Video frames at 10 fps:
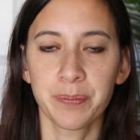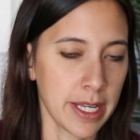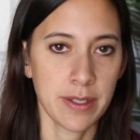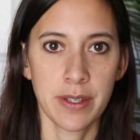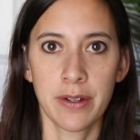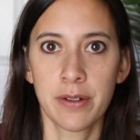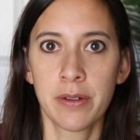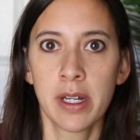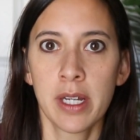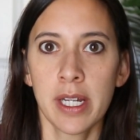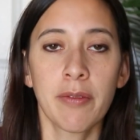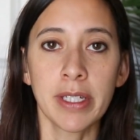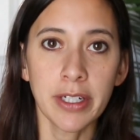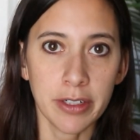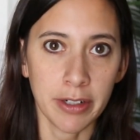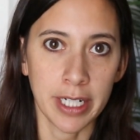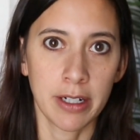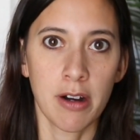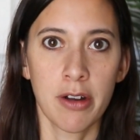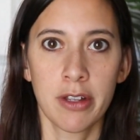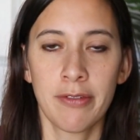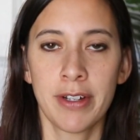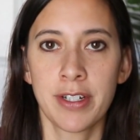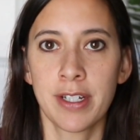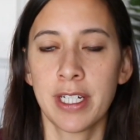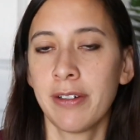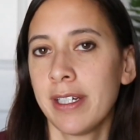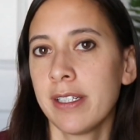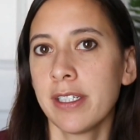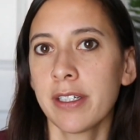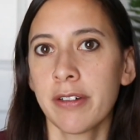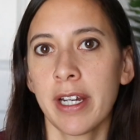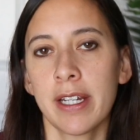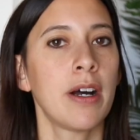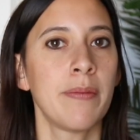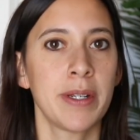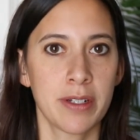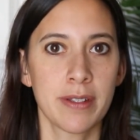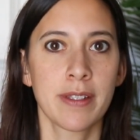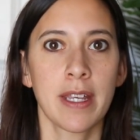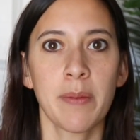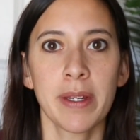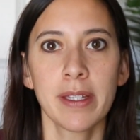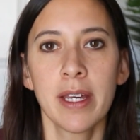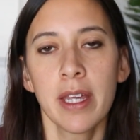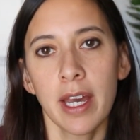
And so when you're creating your author vision, you need to create a mission statement.